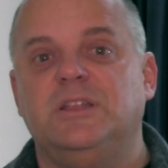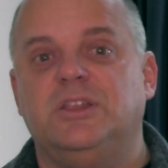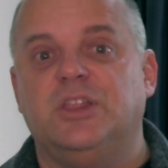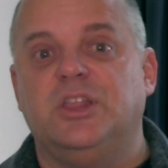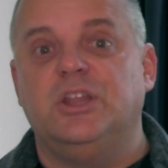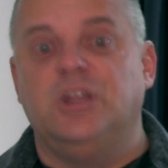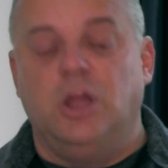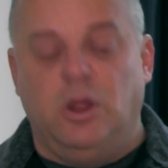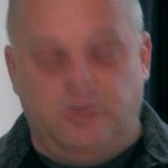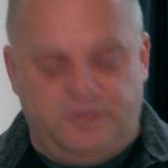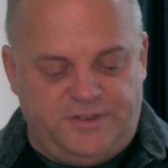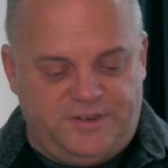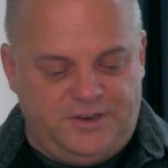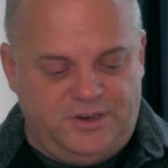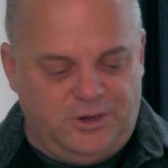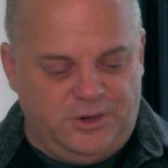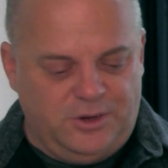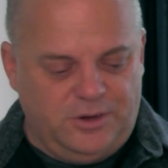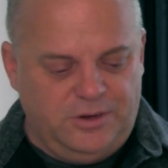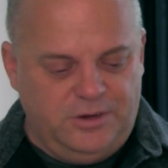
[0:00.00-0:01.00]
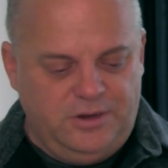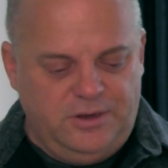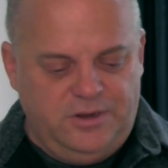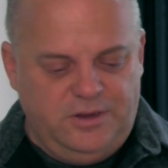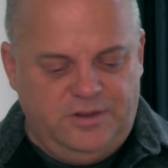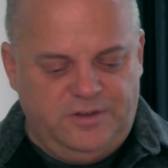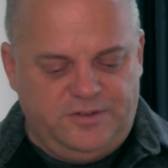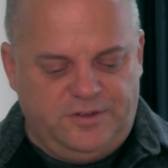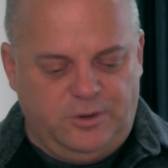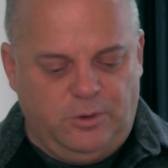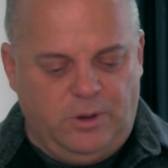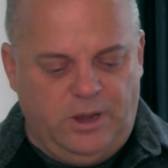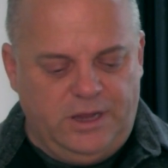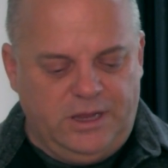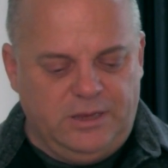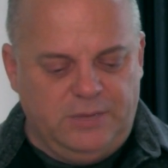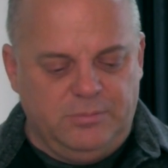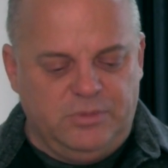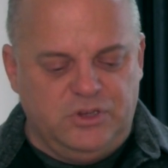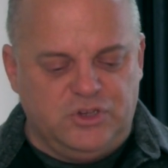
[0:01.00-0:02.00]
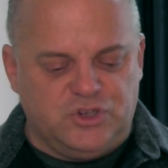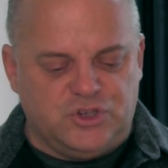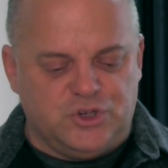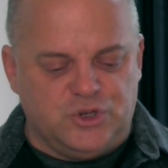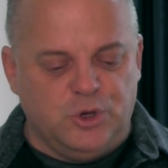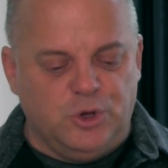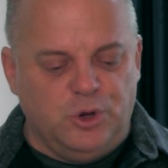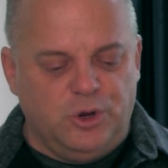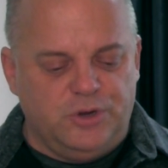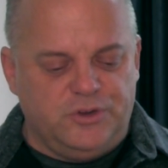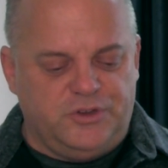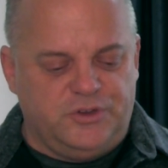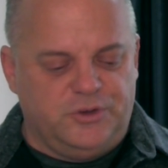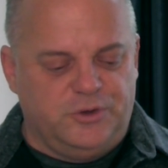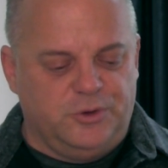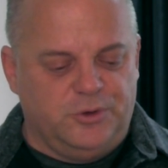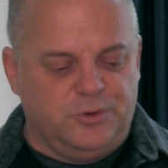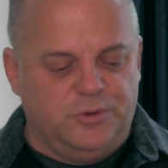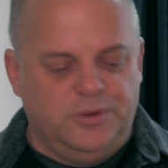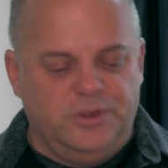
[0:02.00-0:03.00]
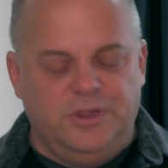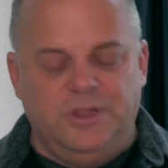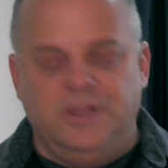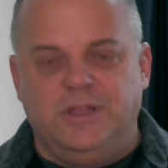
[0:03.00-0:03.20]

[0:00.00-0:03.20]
the notes here so I can be sure to